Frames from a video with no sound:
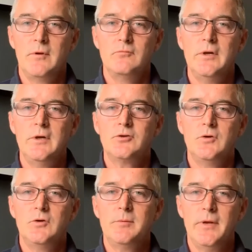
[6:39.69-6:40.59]
really
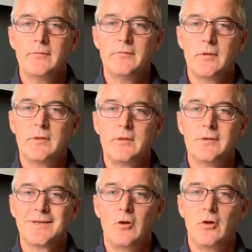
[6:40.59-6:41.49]
truly believe that the
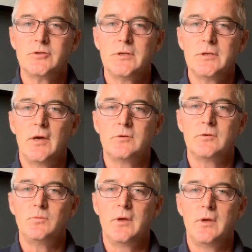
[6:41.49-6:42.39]
technology that
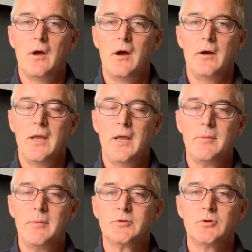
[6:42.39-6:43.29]
we are
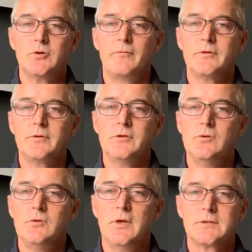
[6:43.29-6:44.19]
able to offer to
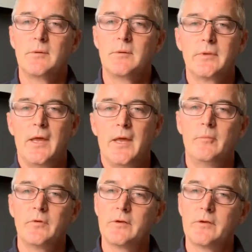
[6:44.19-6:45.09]
you is something that
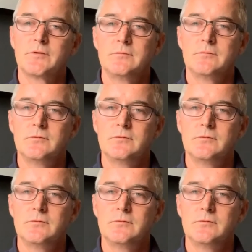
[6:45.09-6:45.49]
helps us